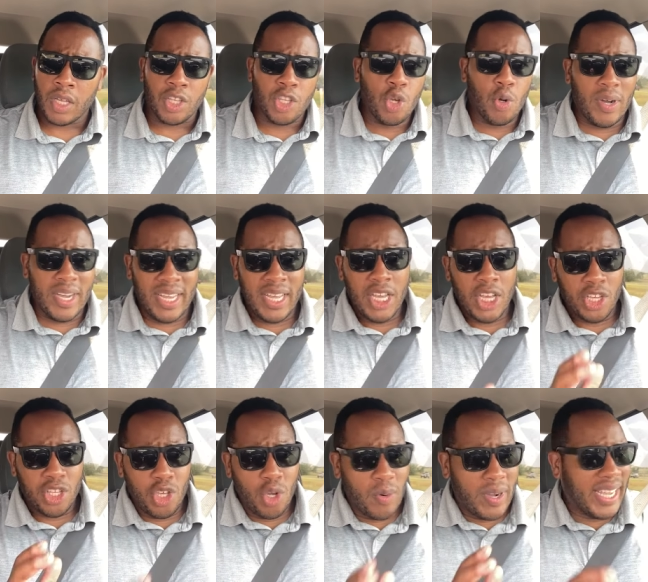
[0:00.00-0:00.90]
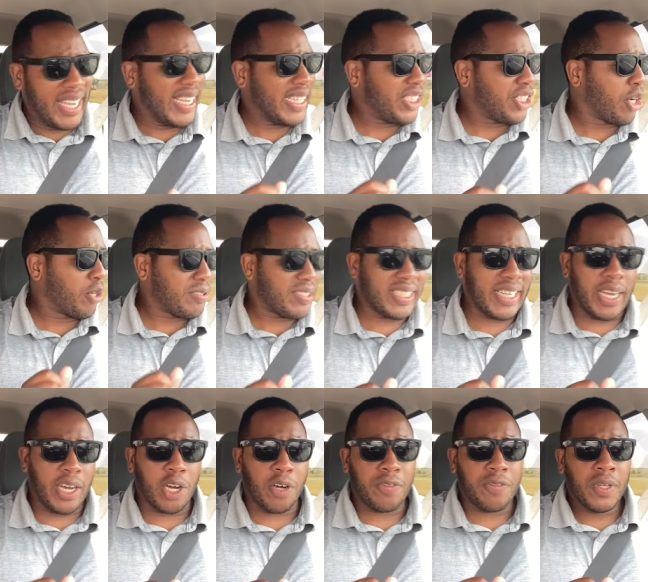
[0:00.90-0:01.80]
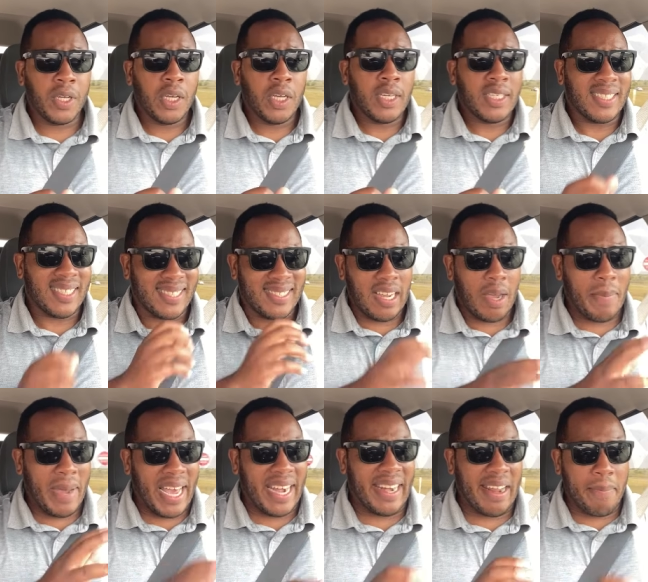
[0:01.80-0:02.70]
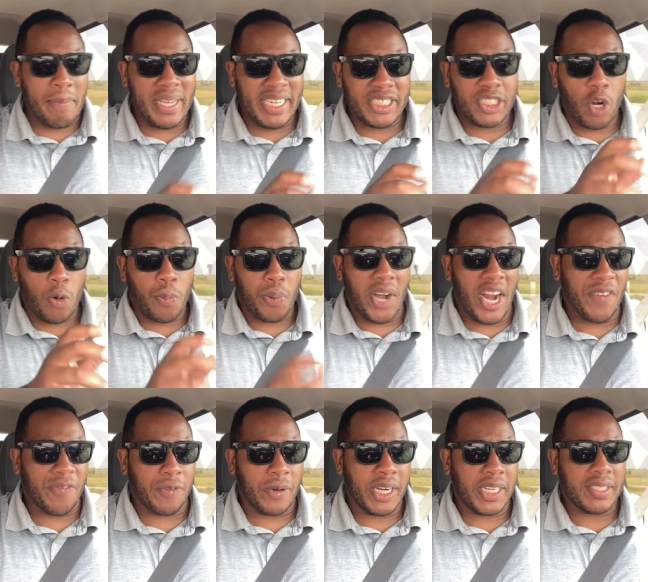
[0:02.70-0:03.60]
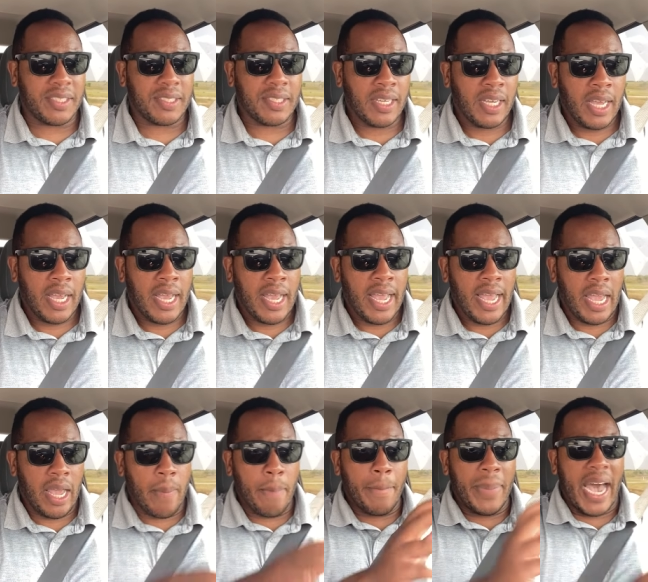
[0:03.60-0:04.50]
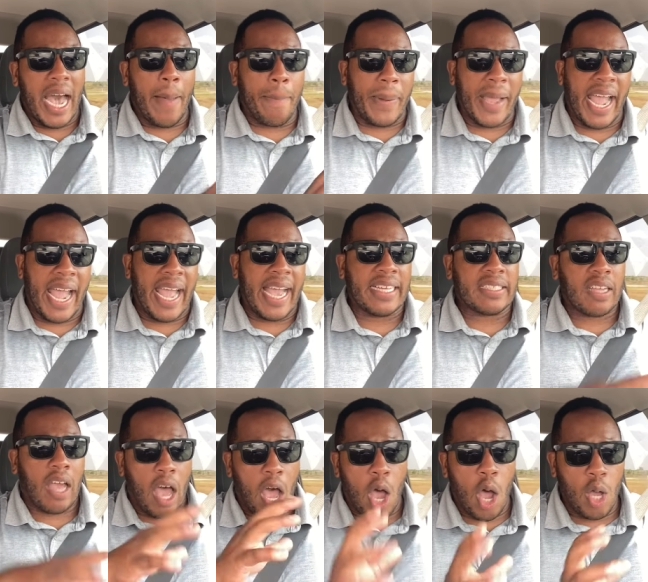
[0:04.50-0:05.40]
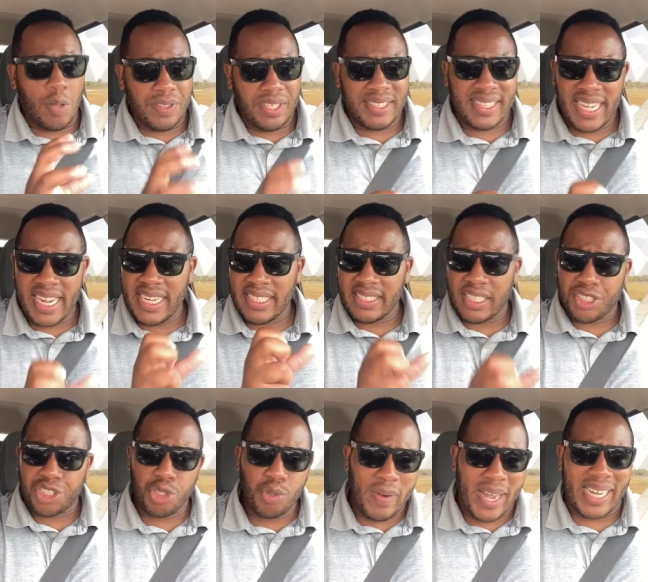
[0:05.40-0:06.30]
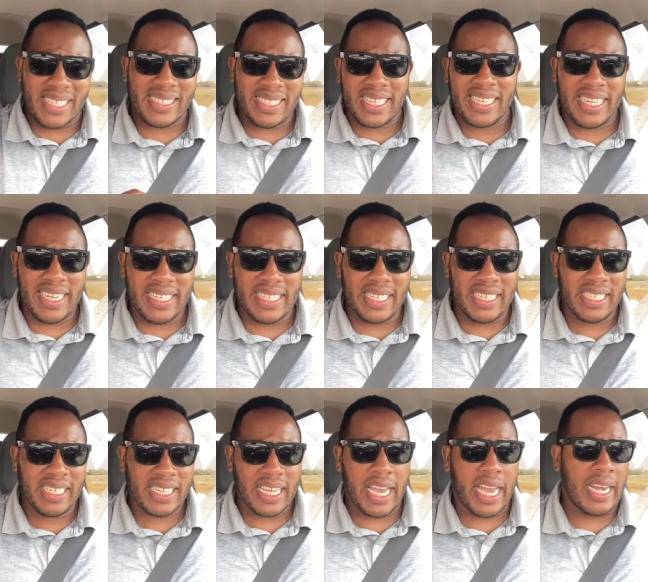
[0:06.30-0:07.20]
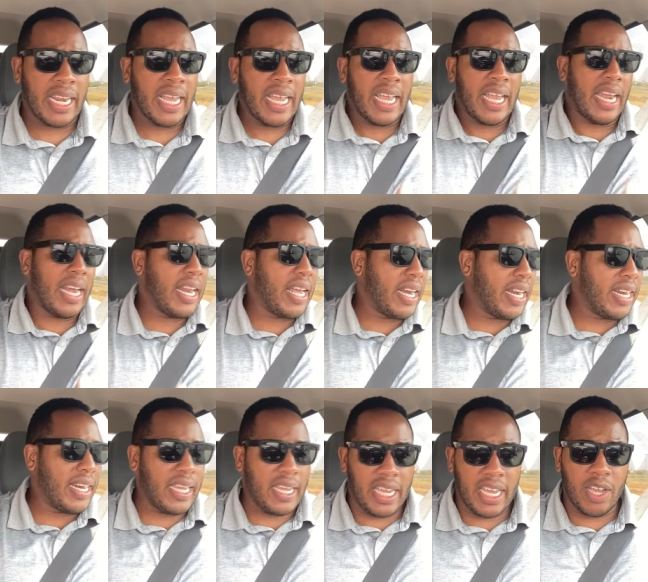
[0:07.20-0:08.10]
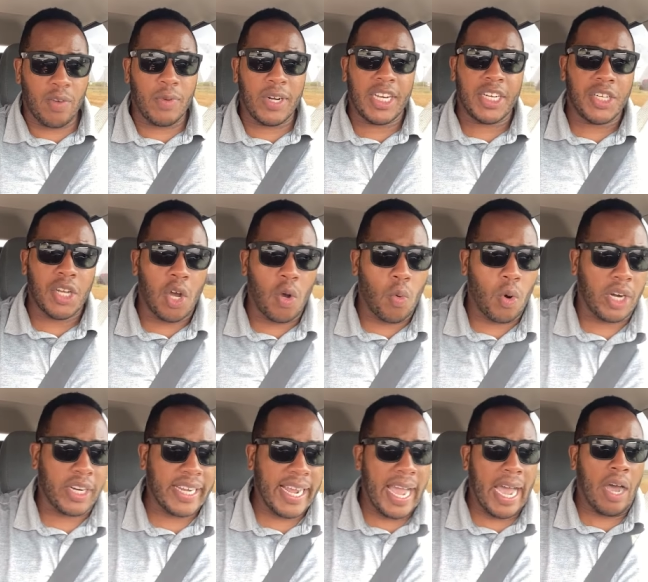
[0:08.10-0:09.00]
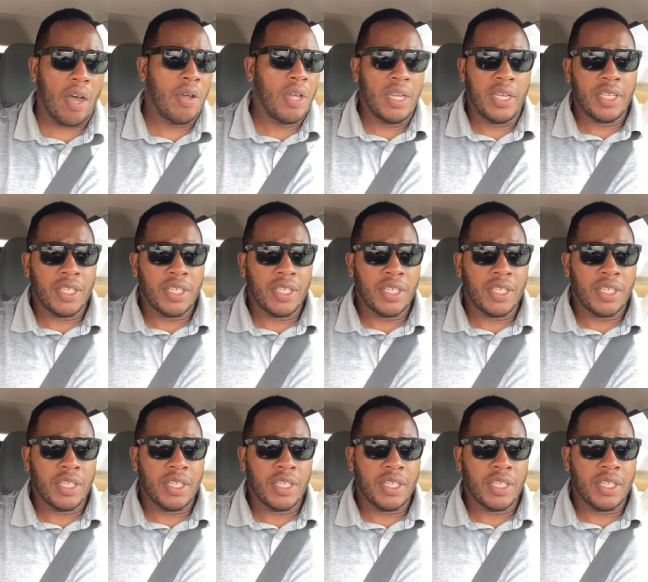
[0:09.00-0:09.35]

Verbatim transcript: You would you would hit yourself to somebody that meets your preference and bypass all the things that you actually need to look at. And then in the end, when it don't work out,